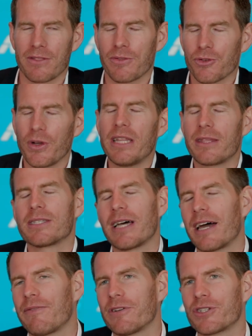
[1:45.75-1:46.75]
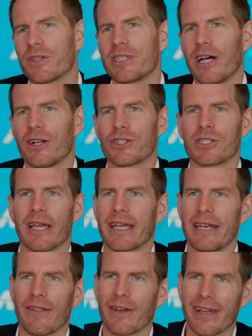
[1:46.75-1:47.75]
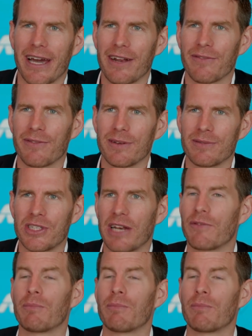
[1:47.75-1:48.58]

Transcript: treat this artificial intelligence like another kind of set of